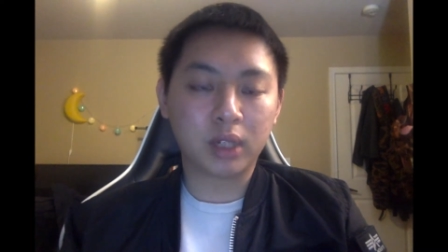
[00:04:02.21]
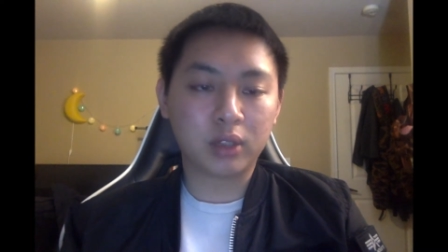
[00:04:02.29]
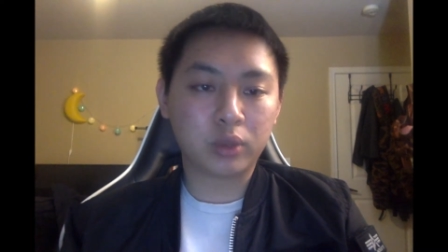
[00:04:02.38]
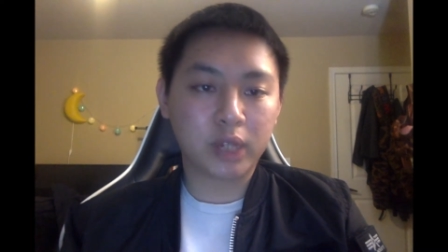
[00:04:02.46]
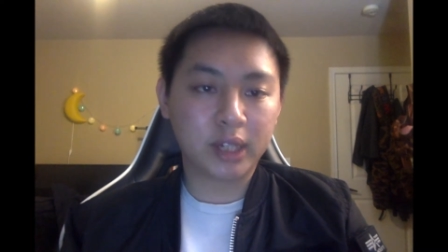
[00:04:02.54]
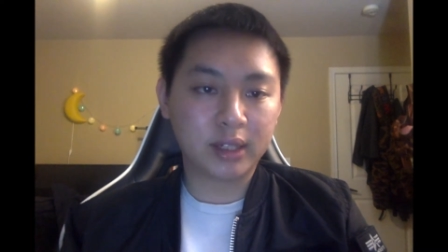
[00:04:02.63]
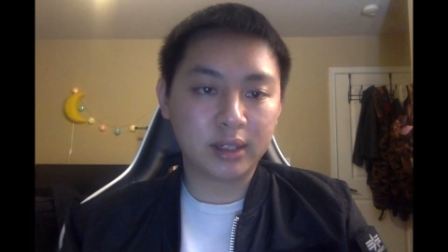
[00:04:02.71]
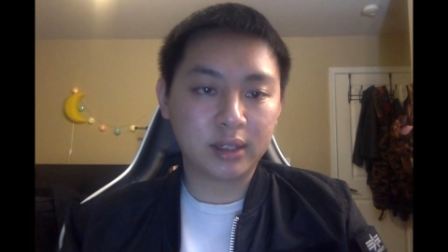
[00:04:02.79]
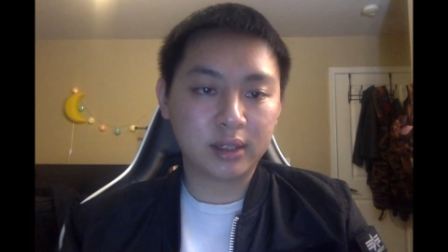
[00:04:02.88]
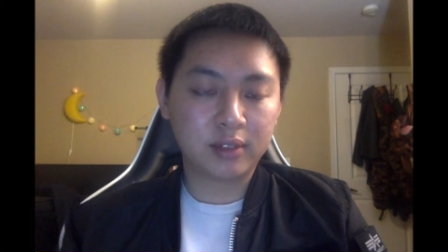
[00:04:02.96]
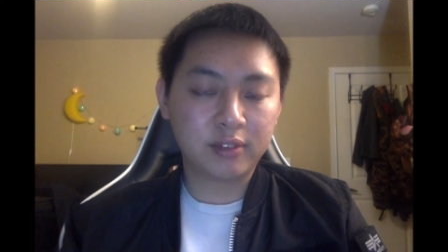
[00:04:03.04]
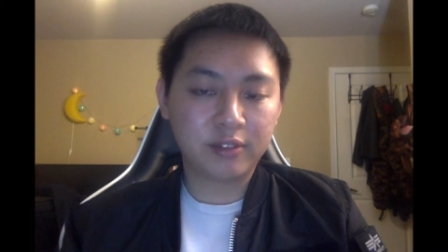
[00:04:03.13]

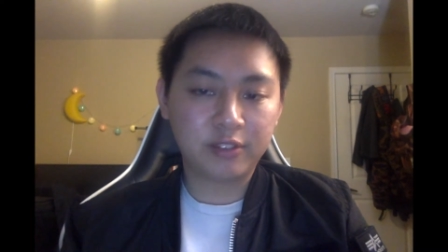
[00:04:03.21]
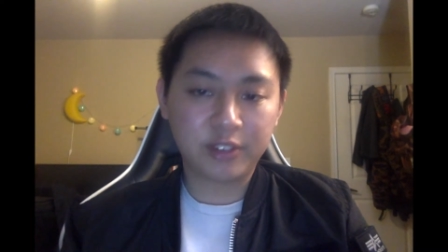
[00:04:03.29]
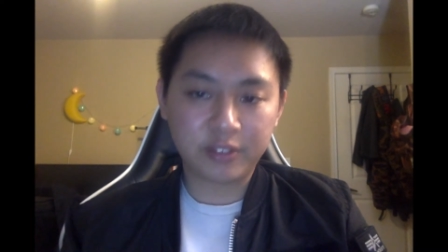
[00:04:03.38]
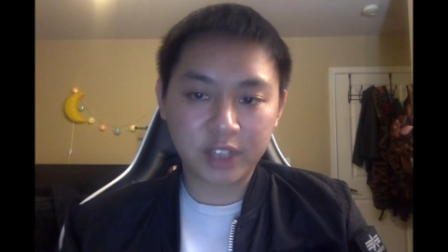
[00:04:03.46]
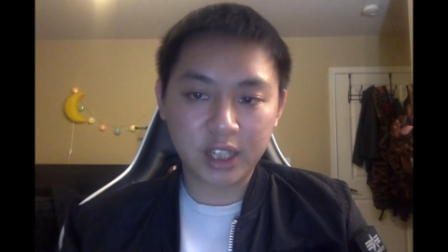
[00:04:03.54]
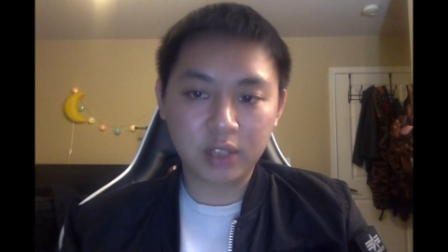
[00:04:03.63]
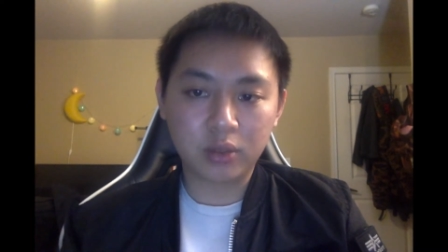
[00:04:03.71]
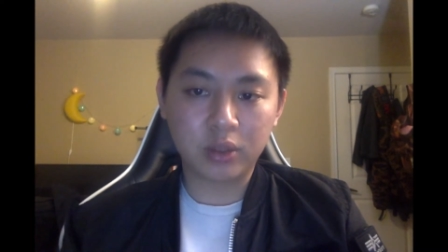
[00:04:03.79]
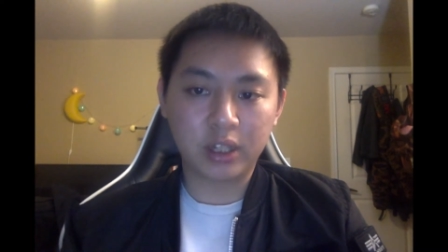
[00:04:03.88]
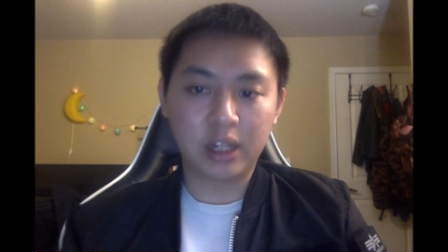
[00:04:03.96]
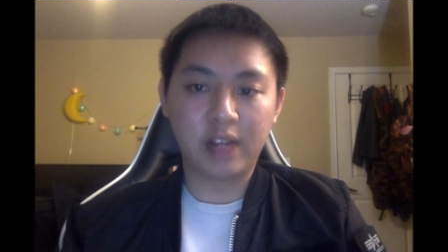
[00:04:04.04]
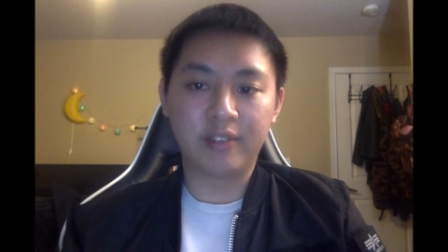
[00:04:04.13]
10:50 to
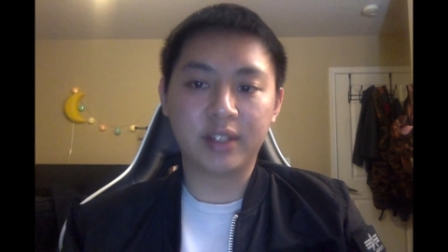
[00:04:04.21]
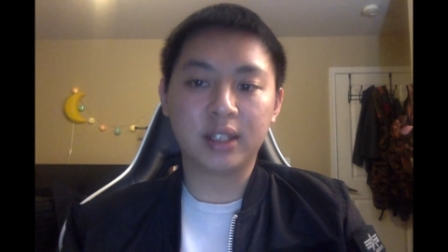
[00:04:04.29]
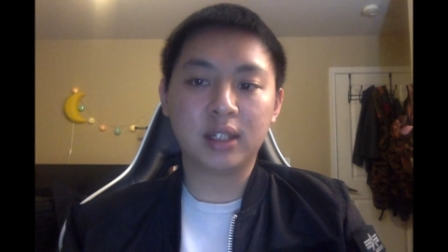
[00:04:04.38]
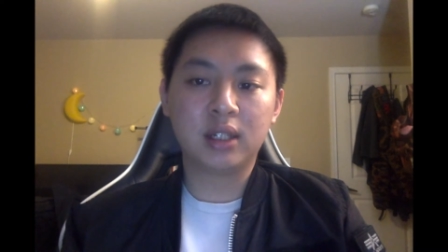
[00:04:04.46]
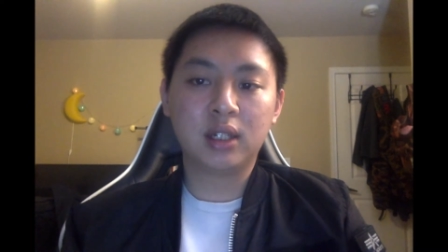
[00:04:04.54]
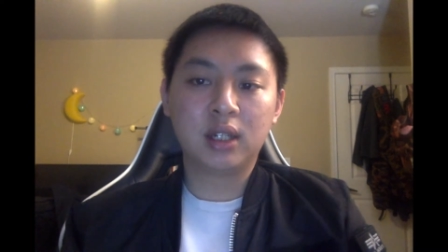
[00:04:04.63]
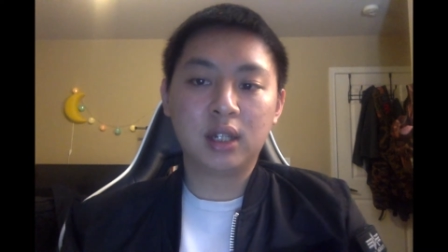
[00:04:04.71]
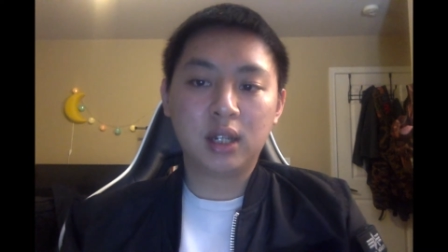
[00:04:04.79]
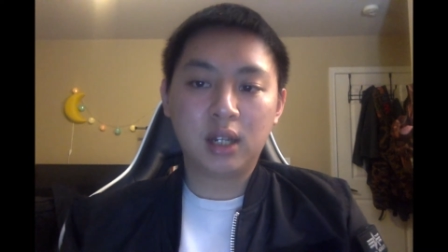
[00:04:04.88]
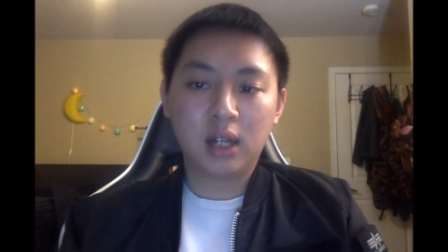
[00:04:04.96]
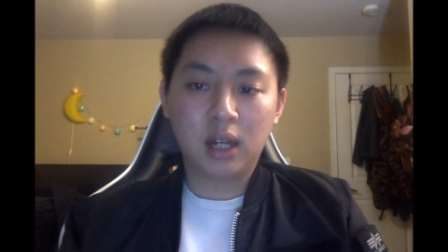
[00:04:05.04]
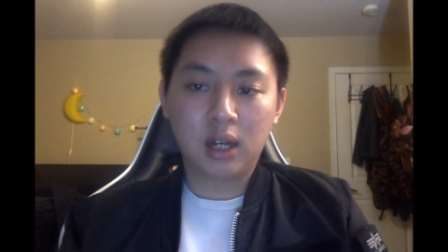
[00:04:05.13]

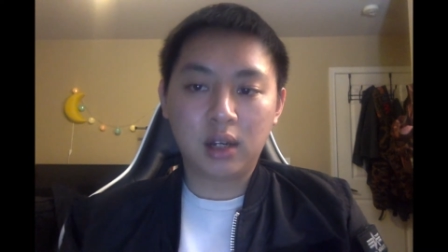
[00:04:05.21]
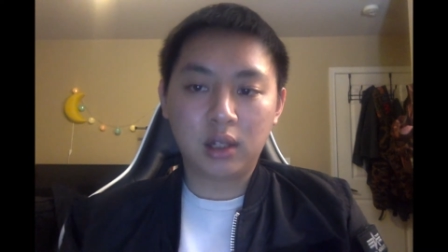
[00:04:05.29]
11.